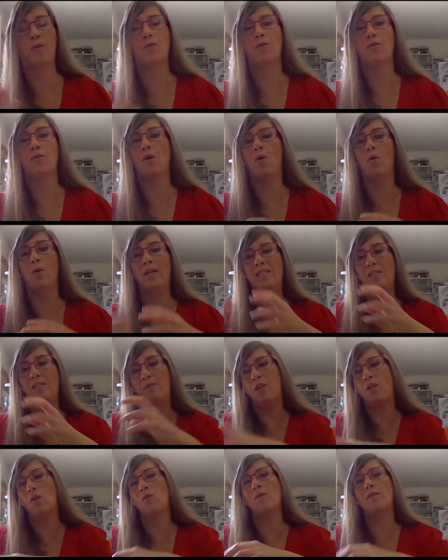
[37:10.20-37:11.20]
So it's
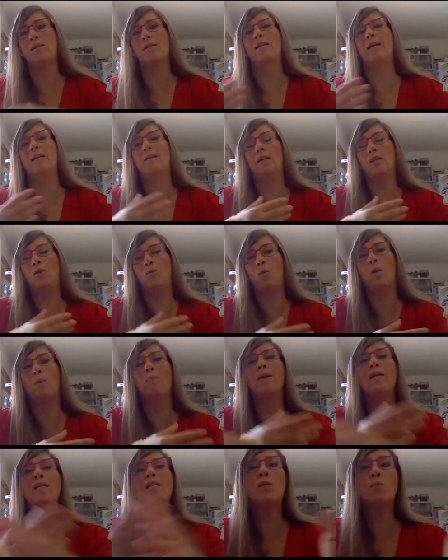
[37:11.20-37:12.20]
videos that it will
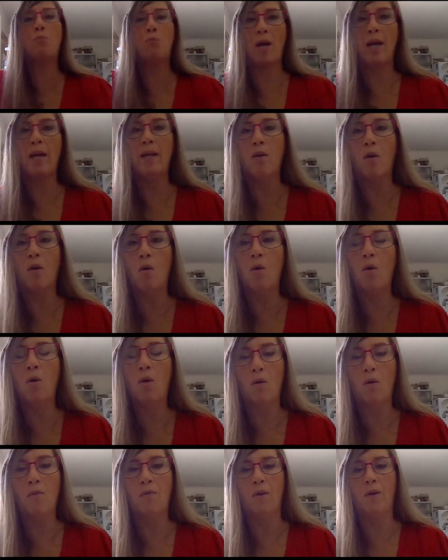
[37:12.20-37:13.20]
be spread all
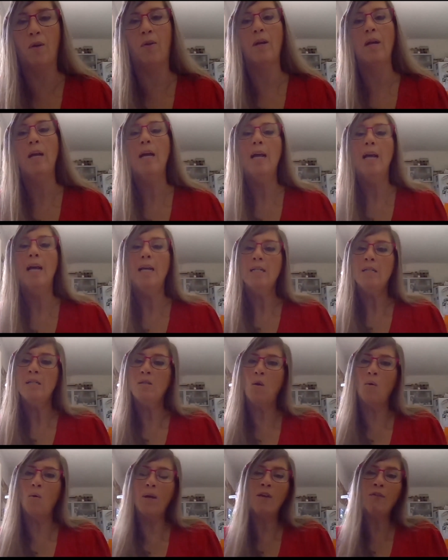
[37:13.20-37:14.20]
over.
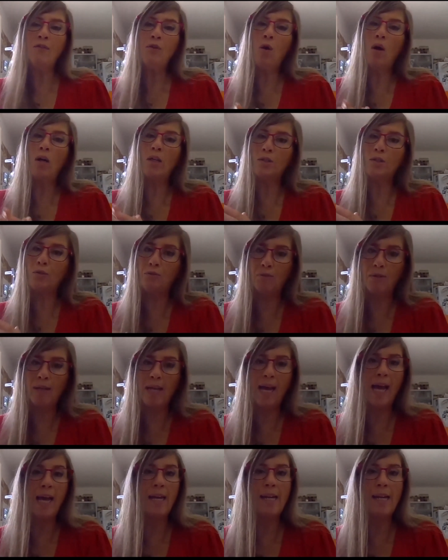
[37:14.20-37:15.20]
So if you are
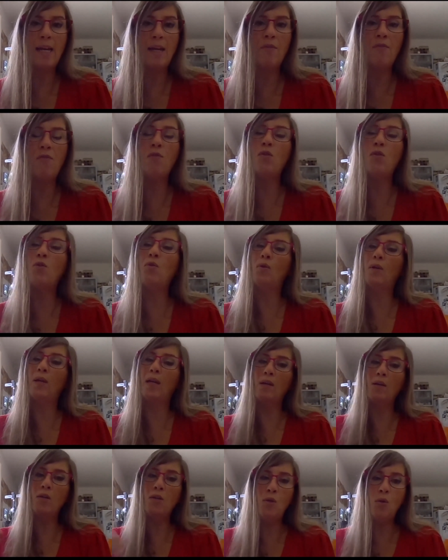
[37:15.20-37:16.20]
creative, you
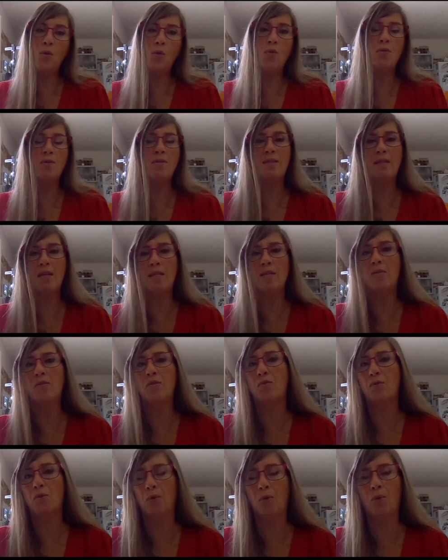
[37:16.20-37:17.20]
can use this
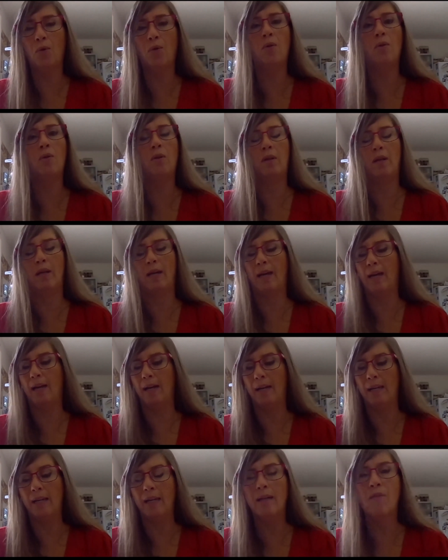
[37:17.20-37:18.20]
tool
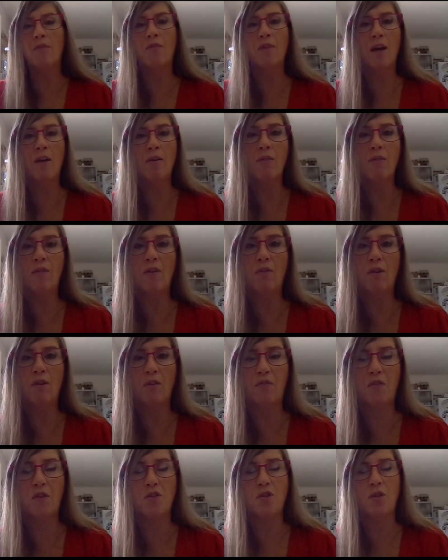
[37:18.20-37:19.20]
in a very, very
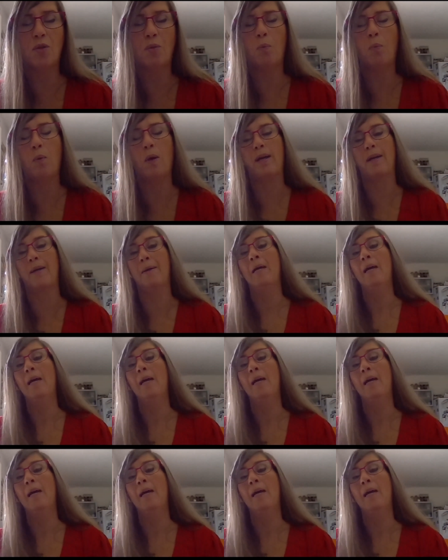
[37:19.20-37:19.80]
efficient way.